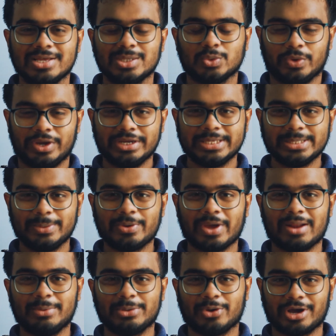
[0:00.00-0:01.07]
So in this video
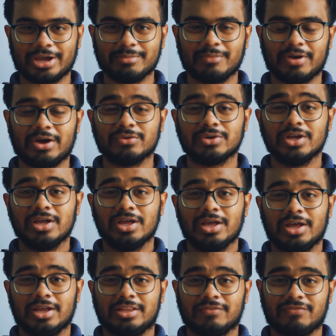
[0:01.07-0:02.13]
I'll be talking about
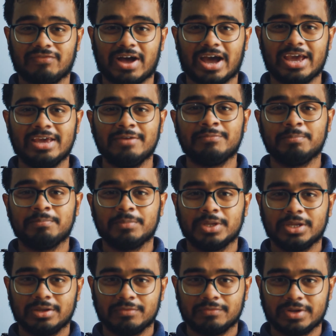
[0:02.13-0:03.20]
the 5
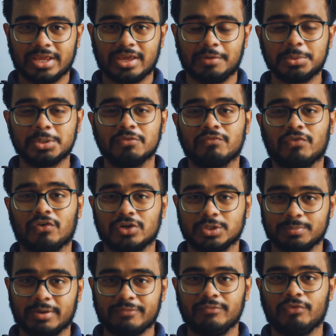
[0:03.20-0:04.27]
tips for
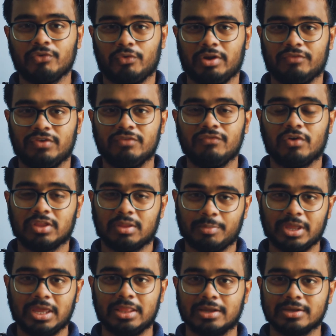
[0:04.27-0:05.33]
smartphone photography for the
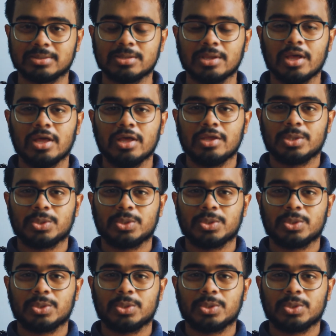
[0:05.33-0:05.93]
beginners.